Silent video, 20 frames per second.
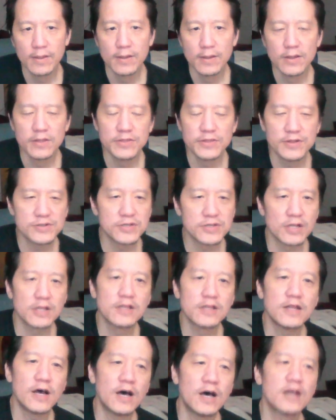There's a
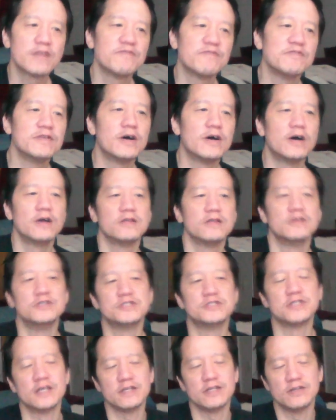lot of
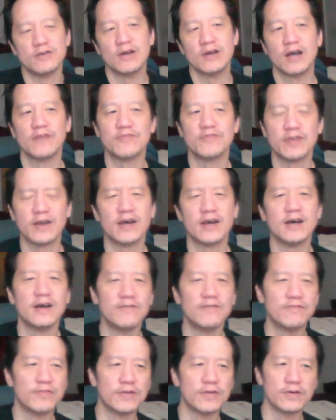knowledge that you have to
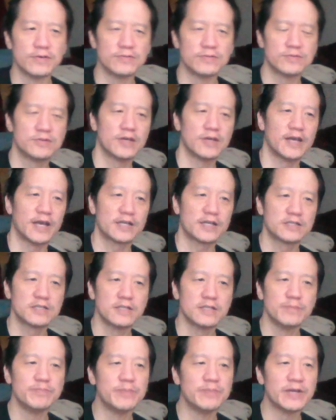have, though, to
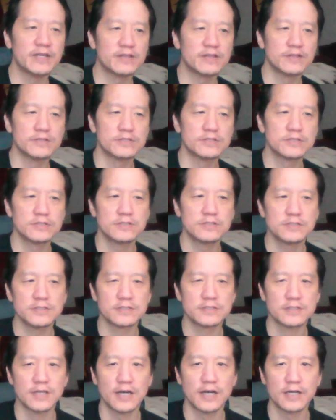actually make this
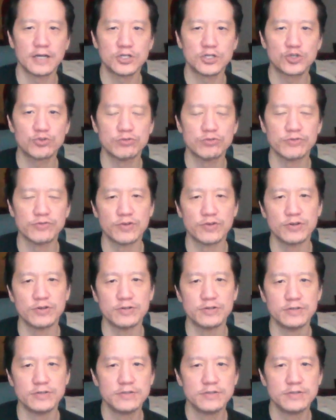non-trivial.